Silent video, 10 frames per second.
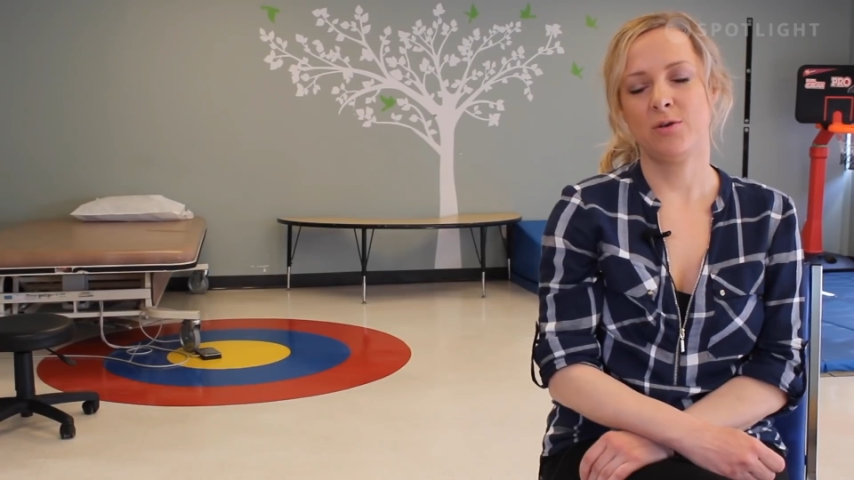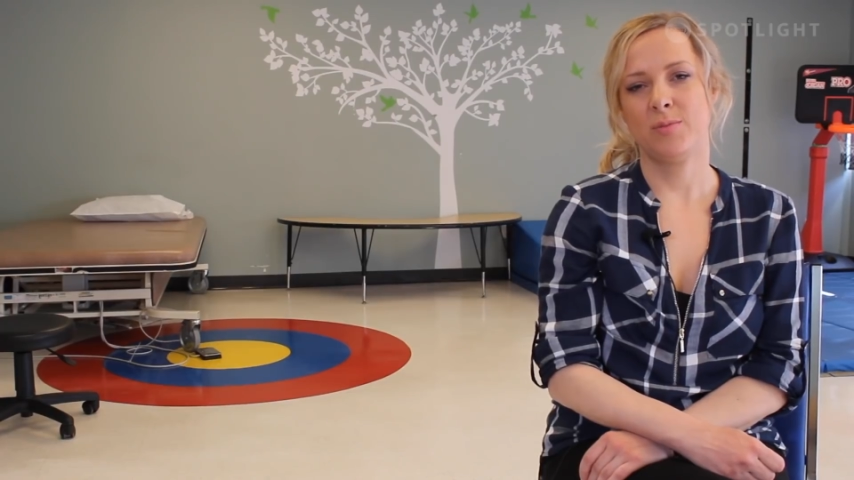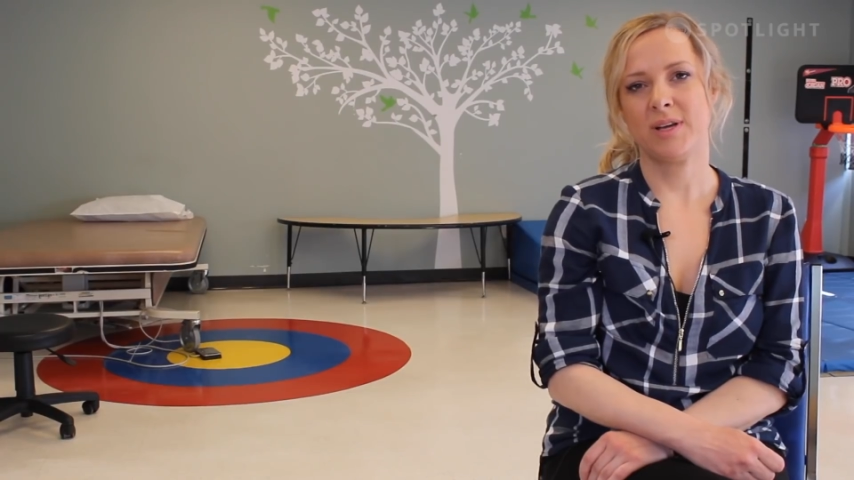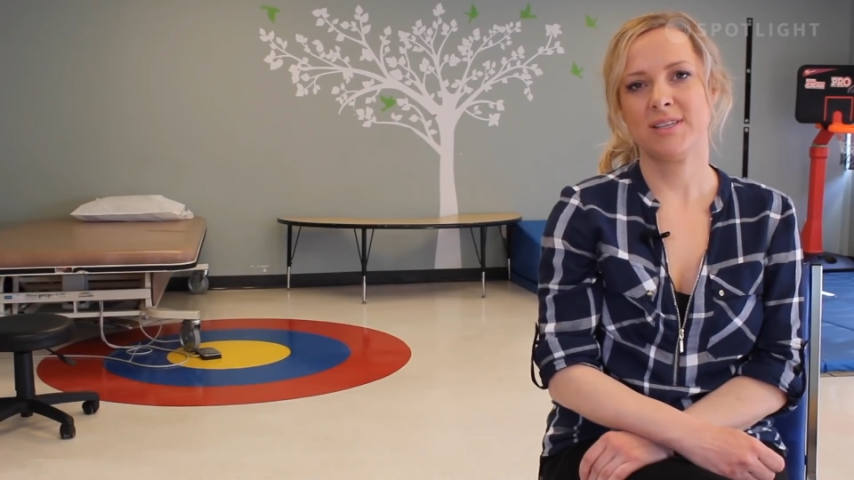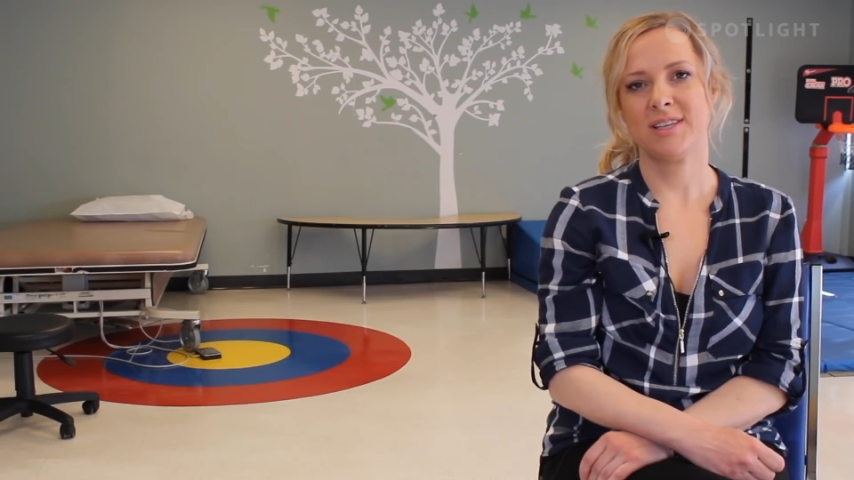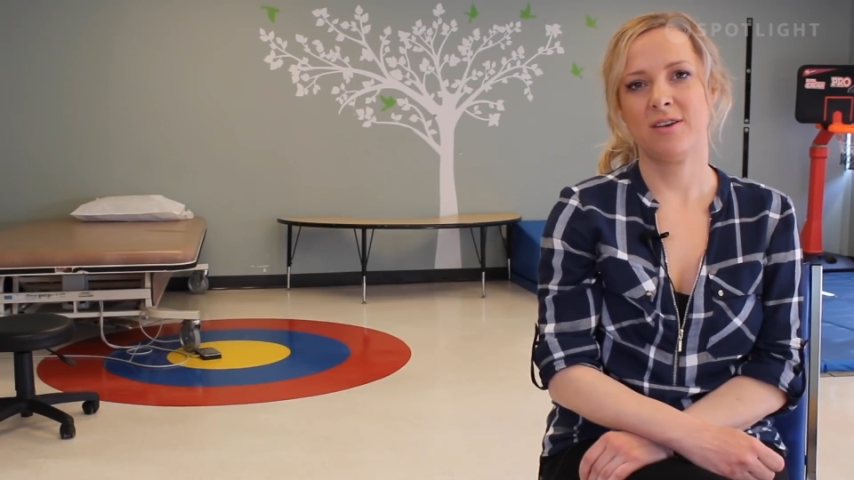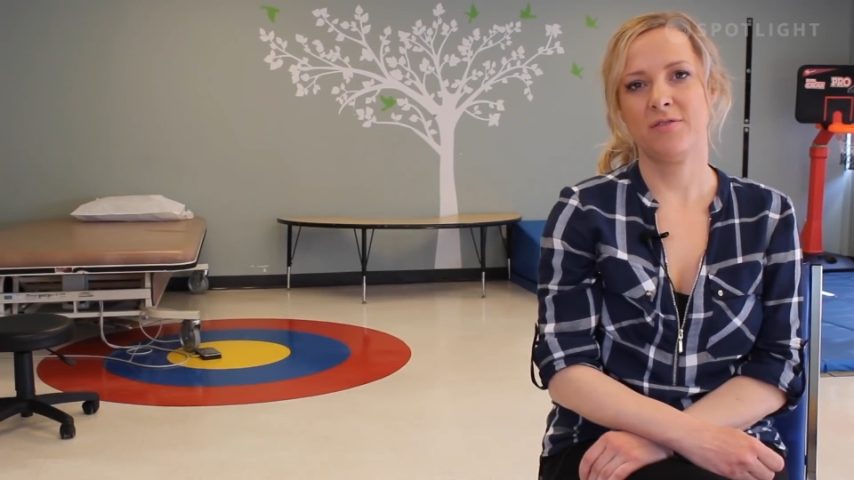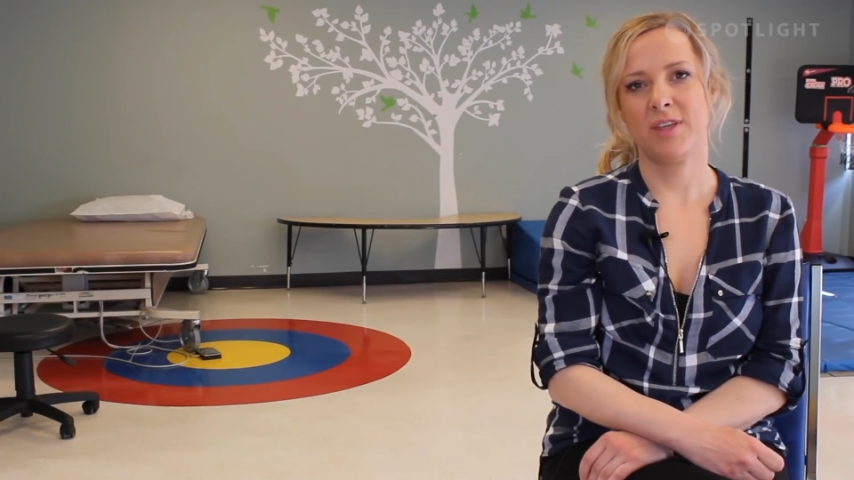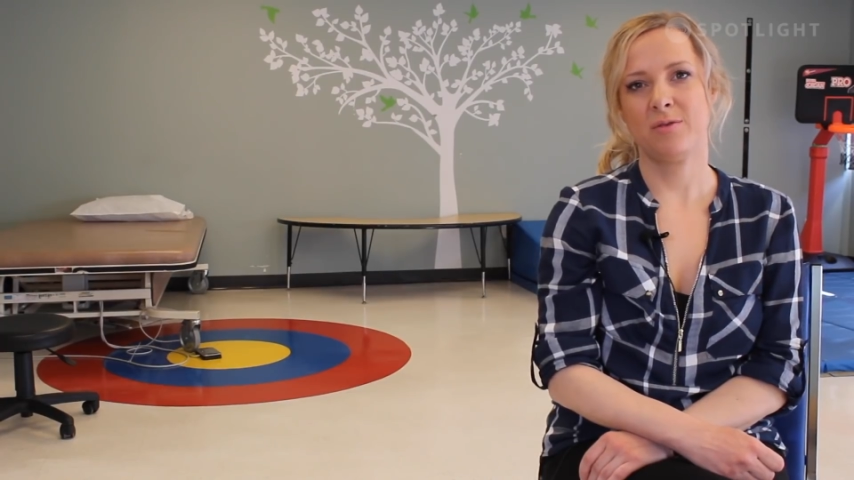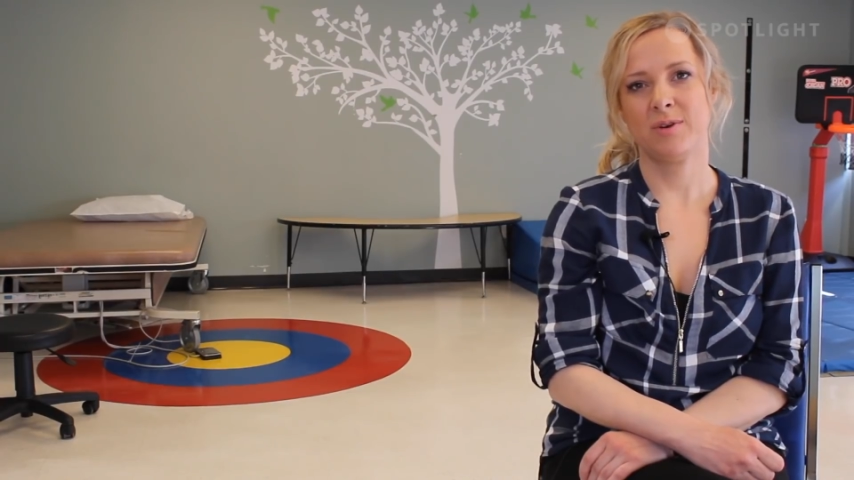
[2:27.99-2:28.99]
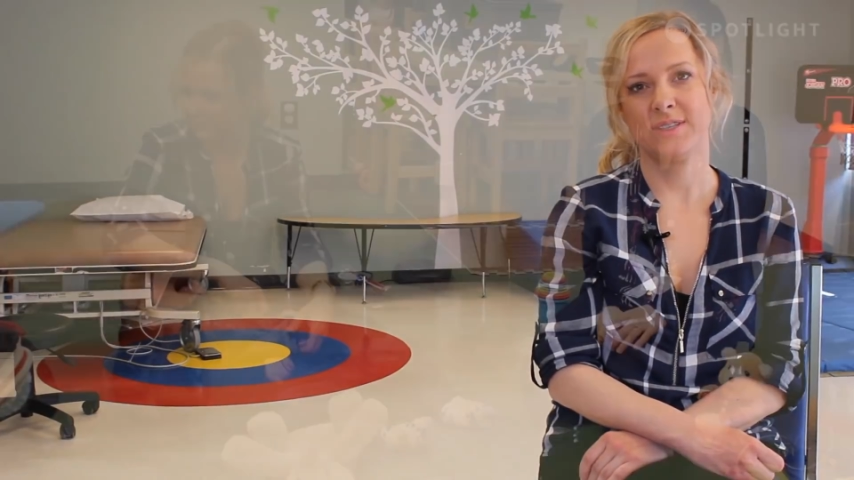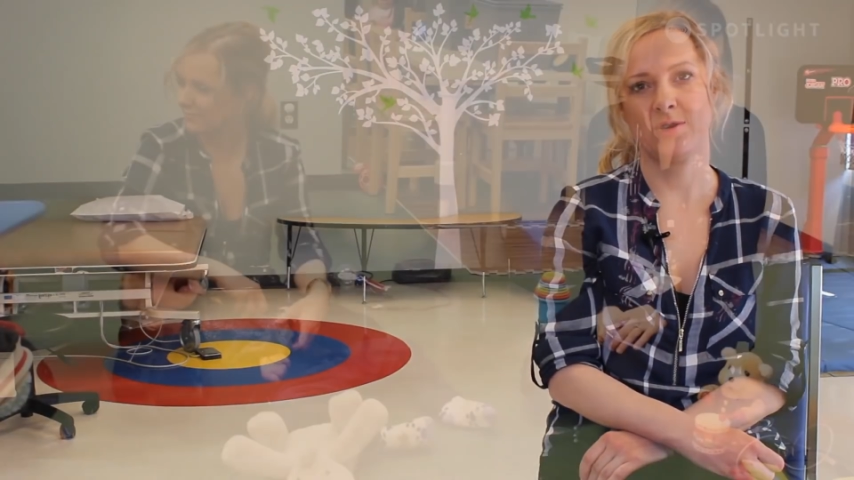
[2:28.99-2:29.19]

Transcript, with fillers: know myself that was